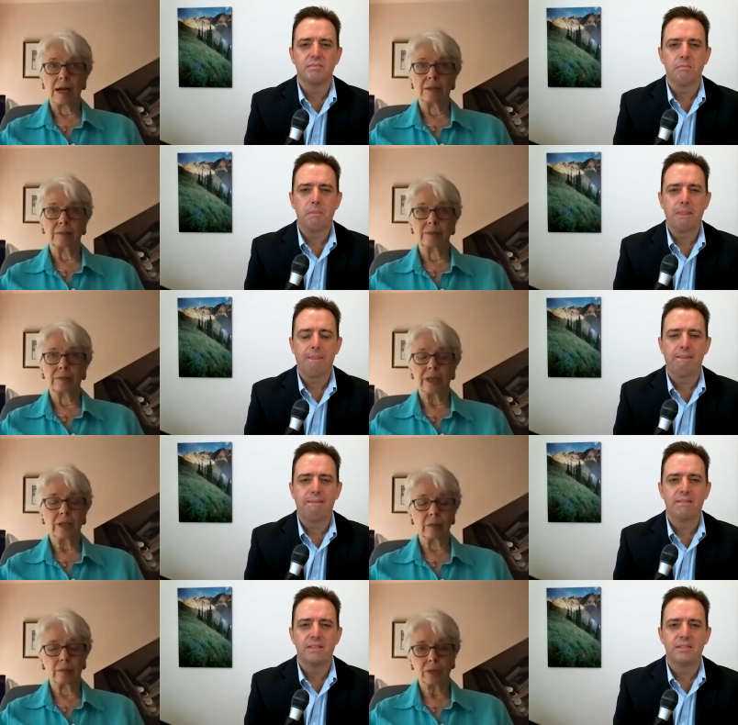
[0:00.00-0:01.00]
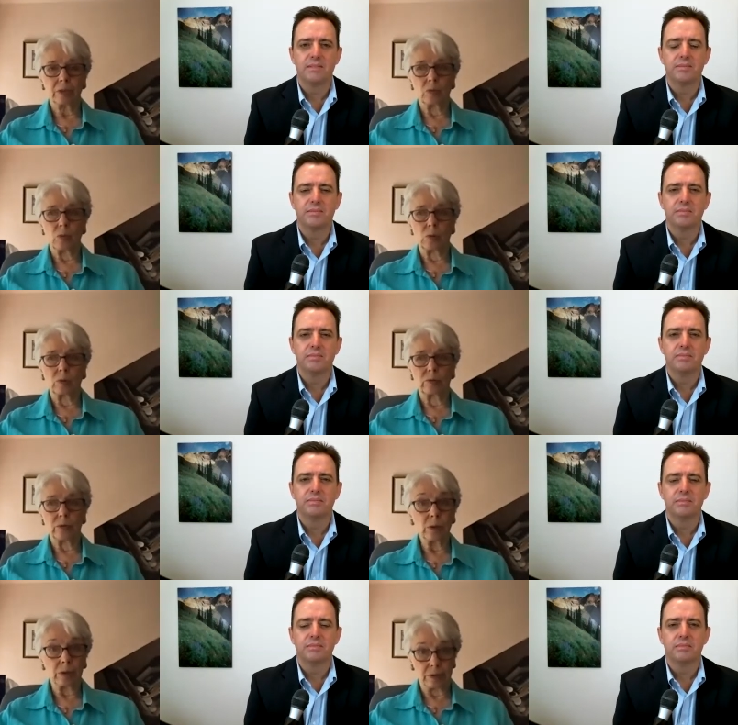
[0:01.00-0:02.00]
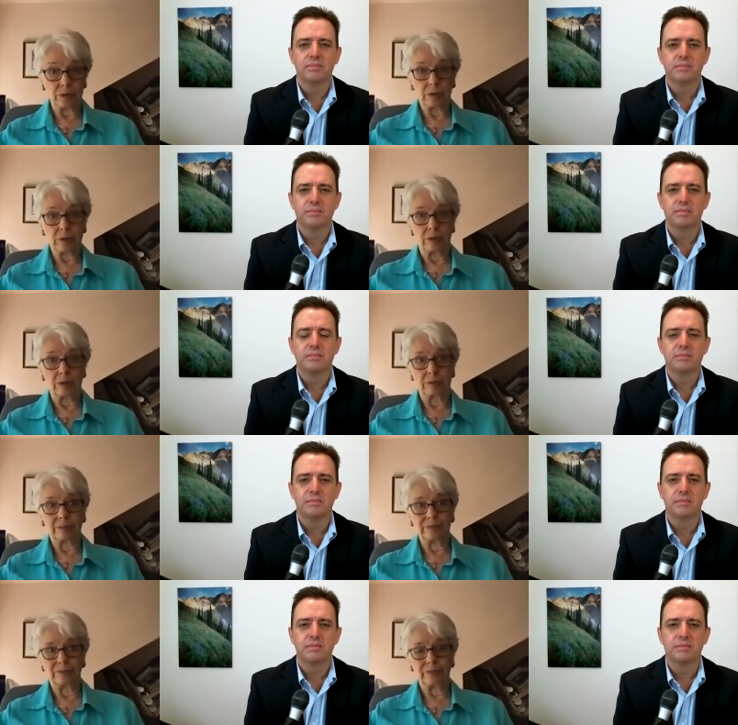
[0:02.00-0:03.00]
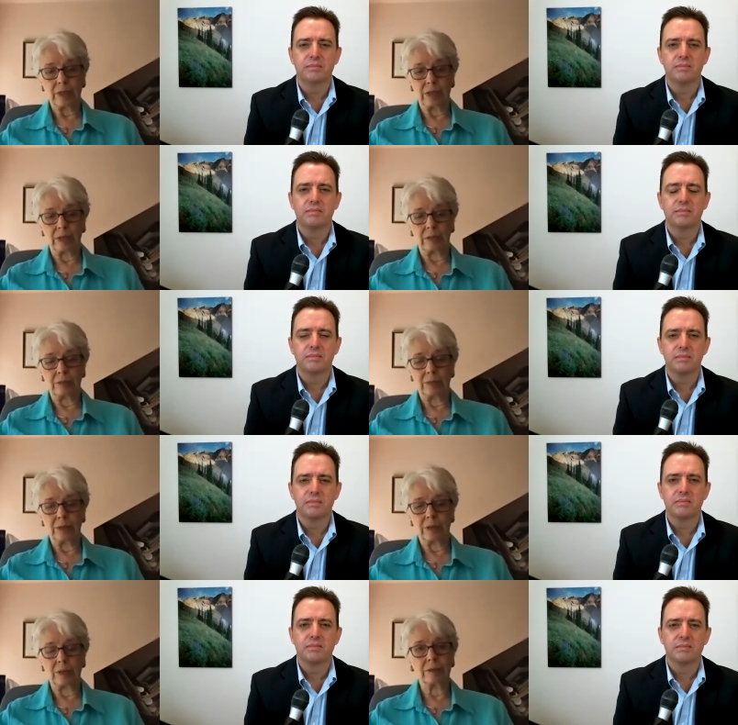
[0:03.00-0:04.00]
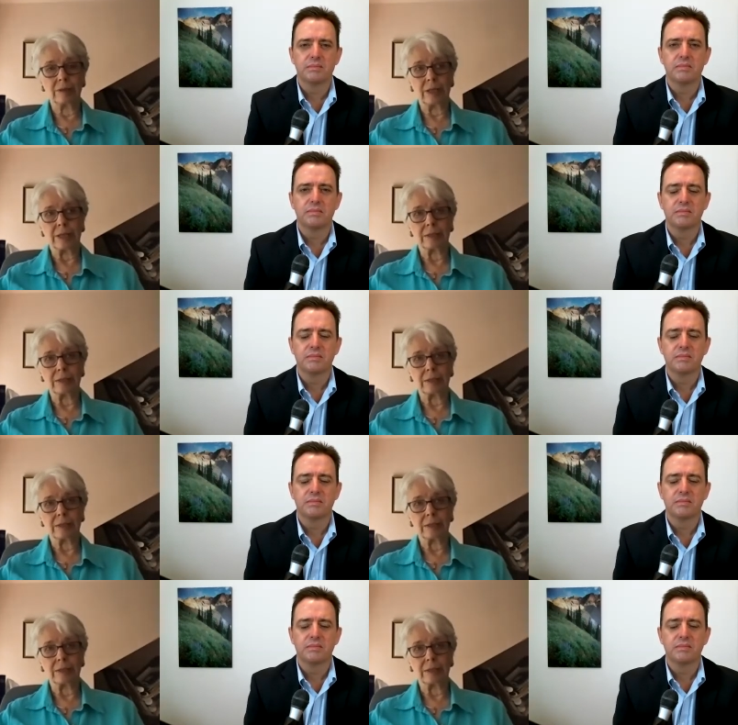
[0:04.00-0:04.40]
Speaker 1: I became much more focused on um, and in,